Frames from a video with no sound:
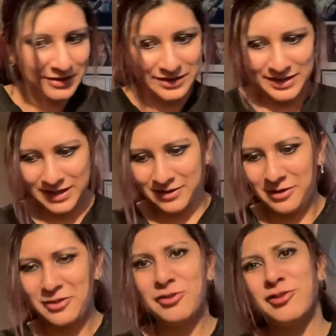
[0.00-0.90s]
get
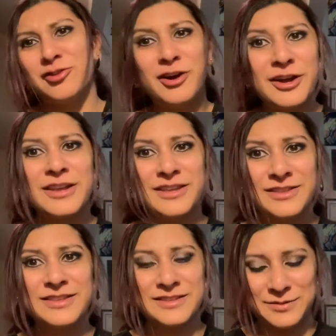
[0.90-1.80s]
a lot in
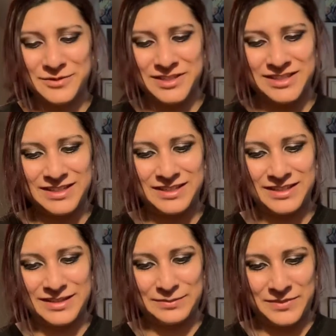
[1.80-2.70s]
this one
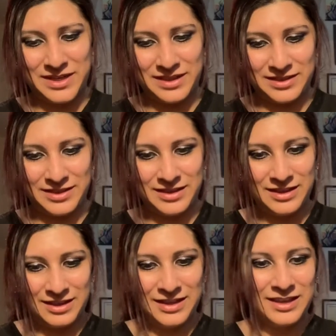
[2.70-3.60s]
this month.
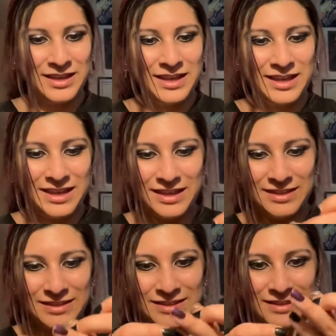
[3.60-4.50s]
And
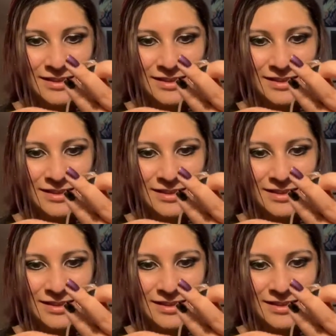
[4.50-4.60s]
this is the